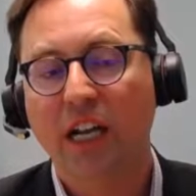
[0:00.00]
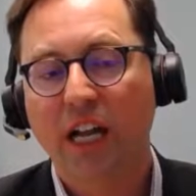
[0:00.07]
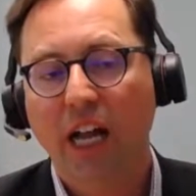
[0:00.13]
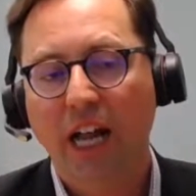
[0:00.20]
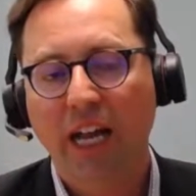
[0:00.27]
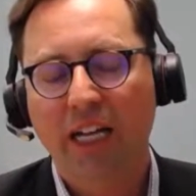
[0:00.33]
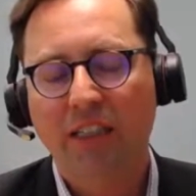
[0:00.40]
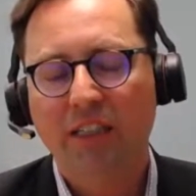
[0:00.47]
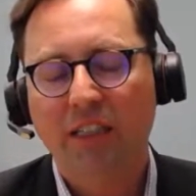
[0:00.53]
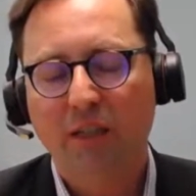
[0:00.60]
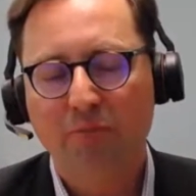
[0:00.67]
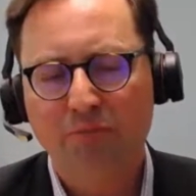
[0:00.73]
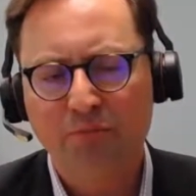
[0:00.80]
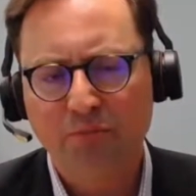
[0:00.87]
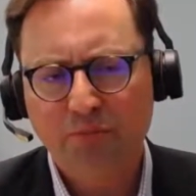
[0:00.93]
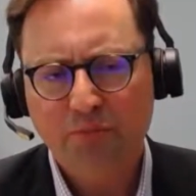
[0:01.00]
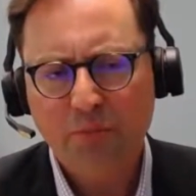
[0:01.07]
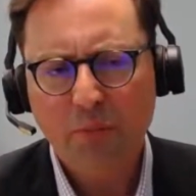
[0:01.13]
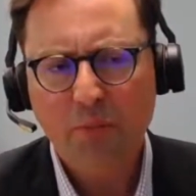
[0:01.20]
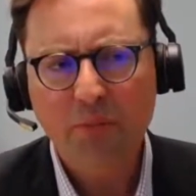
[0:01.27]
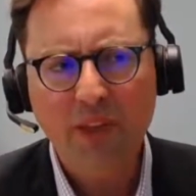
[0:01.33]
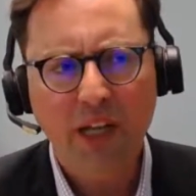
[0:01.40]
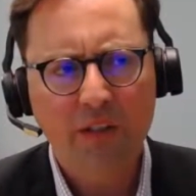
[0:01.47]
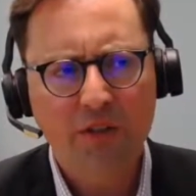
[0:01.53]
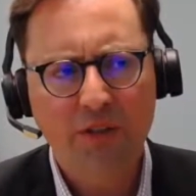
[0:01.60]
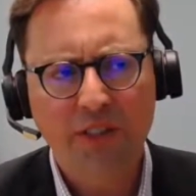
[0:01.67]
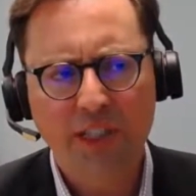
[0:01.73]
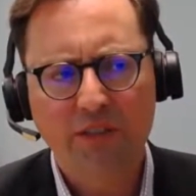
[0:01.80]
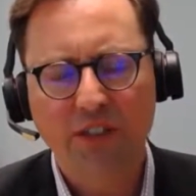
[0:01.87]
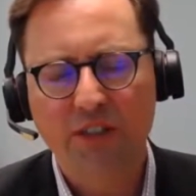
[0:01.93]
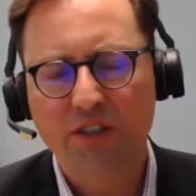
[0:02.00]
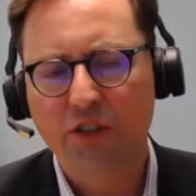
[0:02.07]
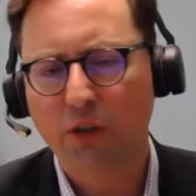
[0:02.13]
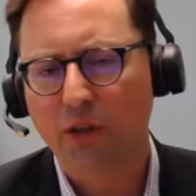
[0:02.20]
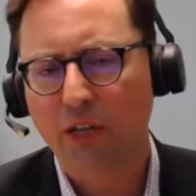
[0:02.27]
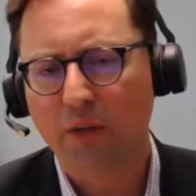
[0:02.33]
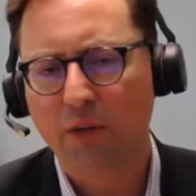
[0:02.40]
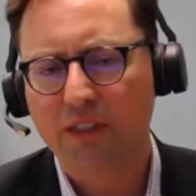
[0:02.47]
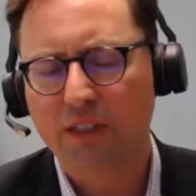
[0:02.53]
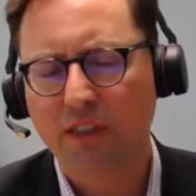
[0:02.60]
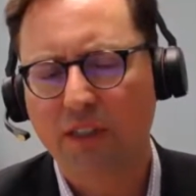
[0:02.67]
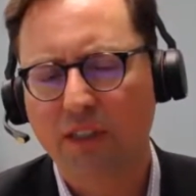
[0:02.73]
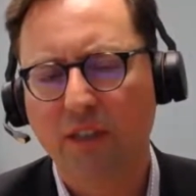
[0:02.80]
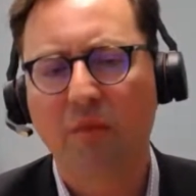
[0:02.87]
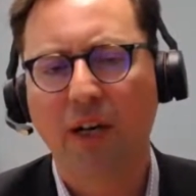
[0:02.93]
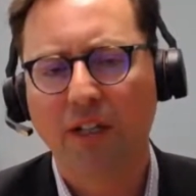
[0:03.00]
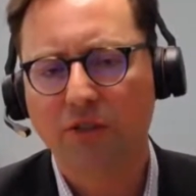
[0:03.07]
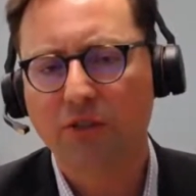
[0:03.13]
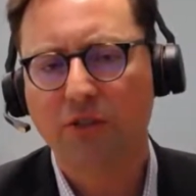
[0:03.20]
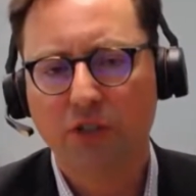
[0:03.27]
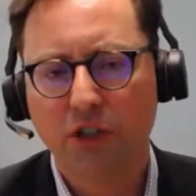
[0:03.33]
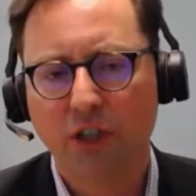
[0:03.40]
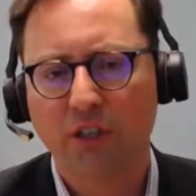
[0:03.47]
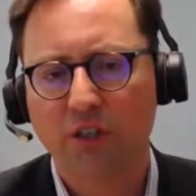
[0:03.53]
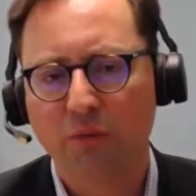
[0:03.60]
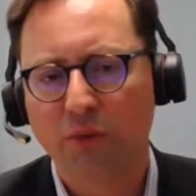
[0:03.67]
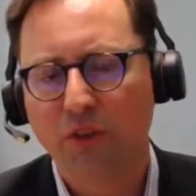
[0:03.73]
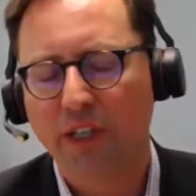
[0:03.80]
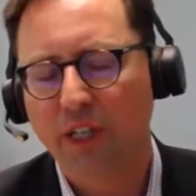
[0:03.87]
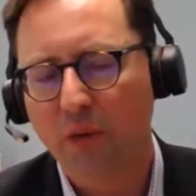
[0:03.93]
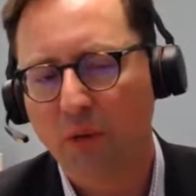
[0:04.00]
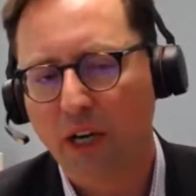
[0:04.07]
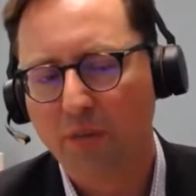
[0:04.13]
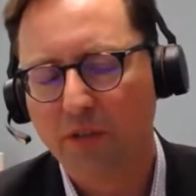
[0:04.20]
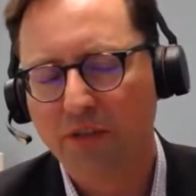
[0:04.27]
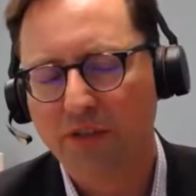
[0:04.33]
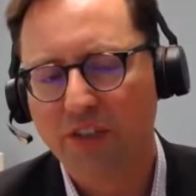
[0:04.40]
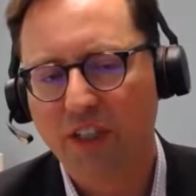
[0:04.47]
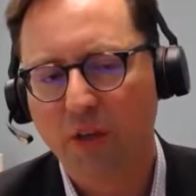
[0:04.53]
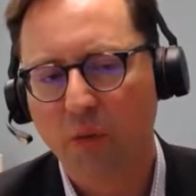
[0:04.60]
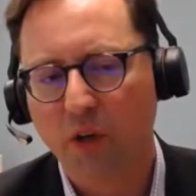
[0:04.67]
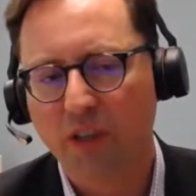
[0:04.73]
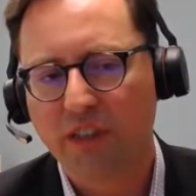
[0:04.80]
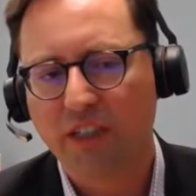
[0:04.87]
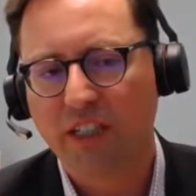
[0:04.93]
And I also think of this story once in my journalism career where I previously worked.